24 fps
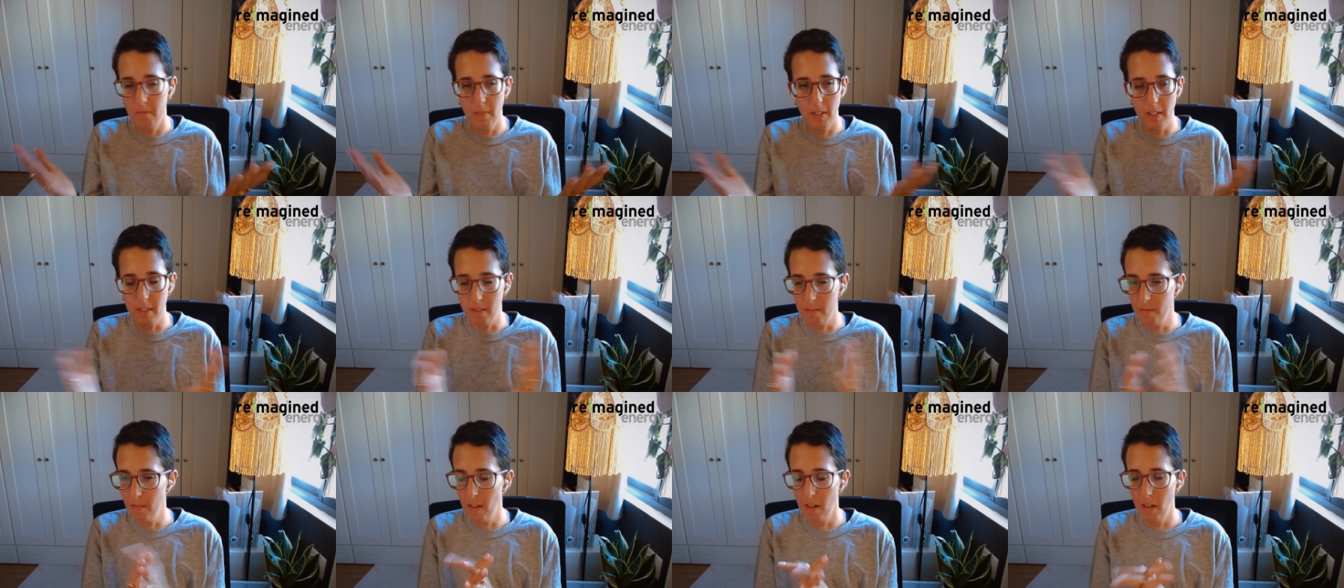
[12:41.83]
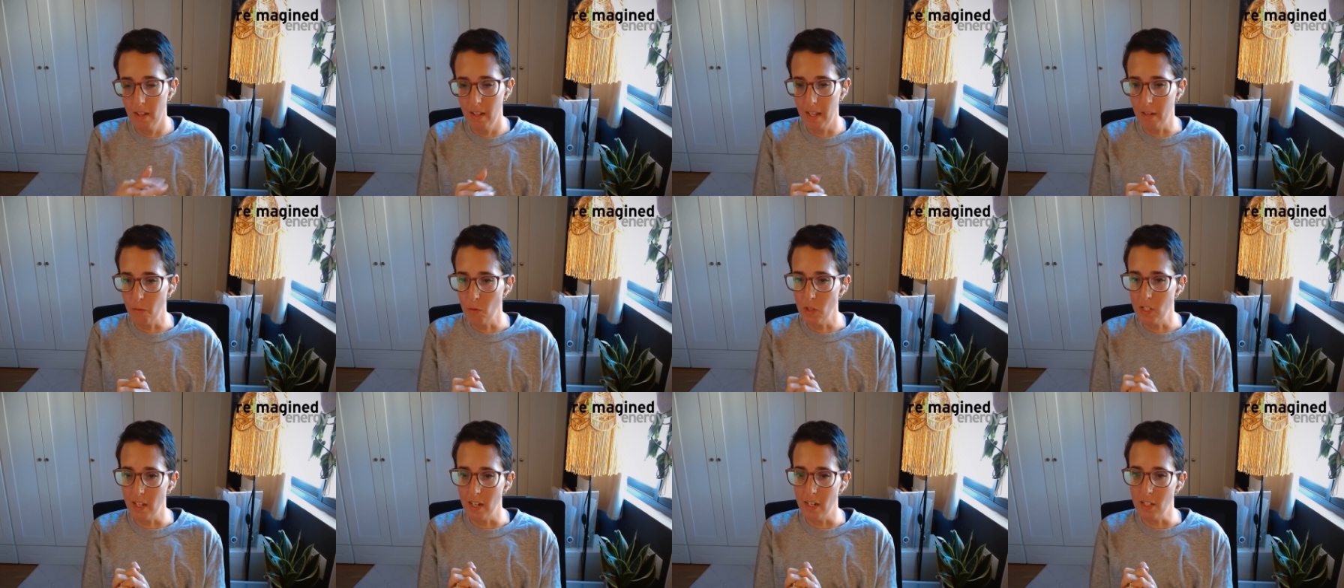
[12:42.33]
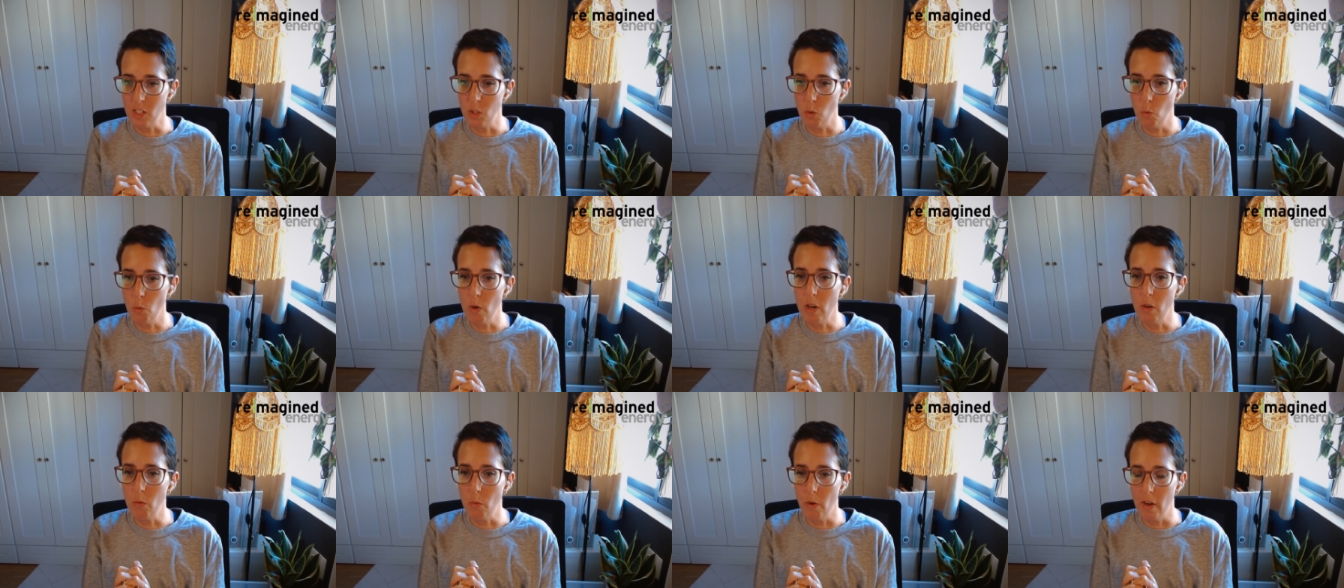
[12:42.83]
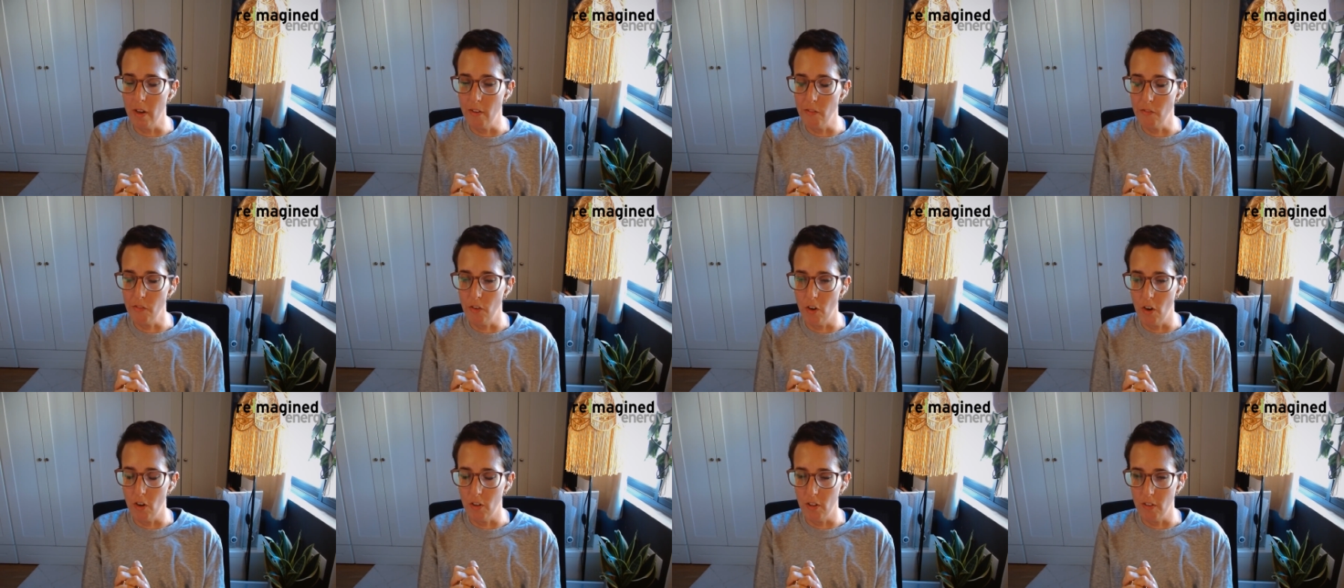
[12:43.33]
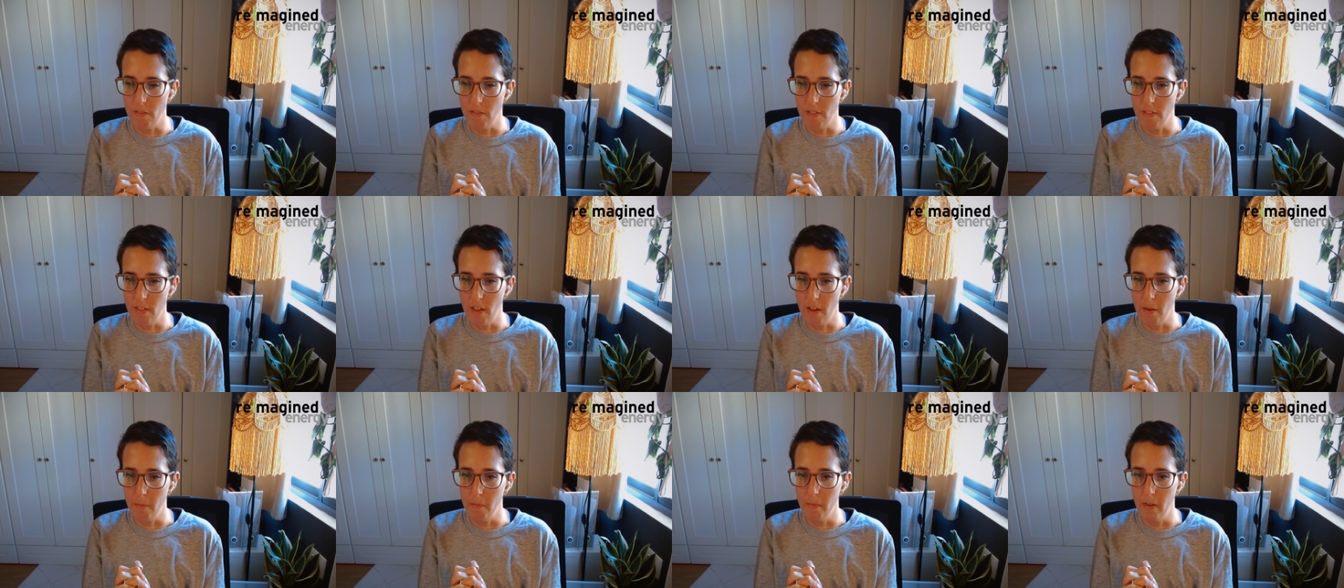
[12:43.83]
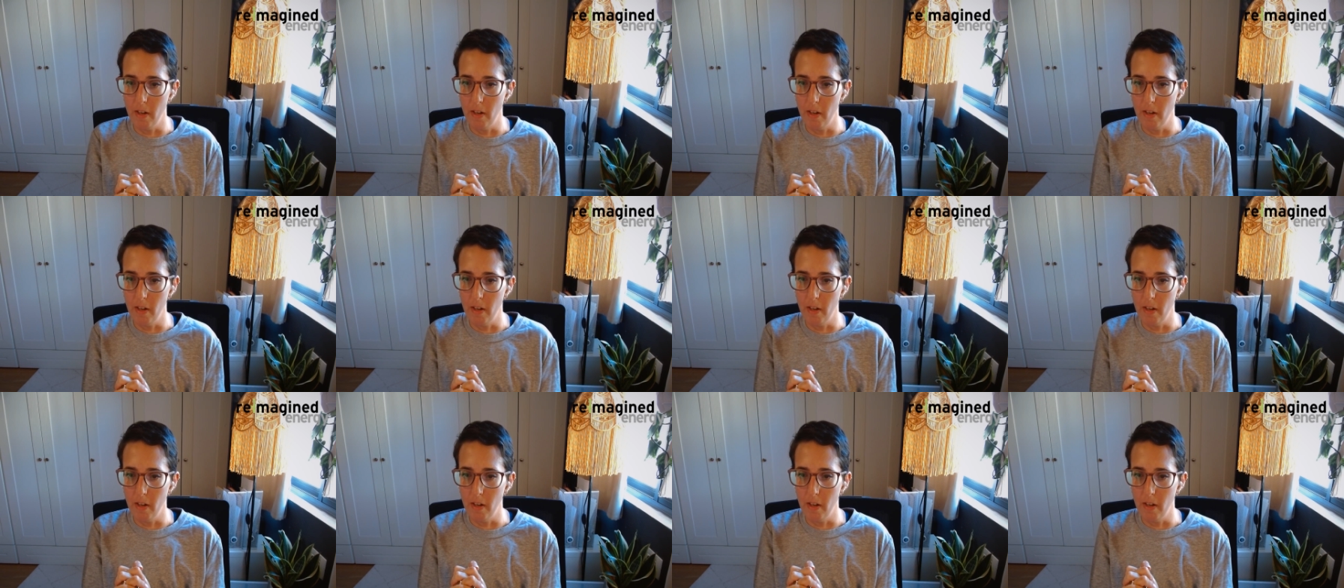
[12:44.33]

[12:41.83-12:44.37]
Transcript: it's, like we said, it's a win-win for all of them.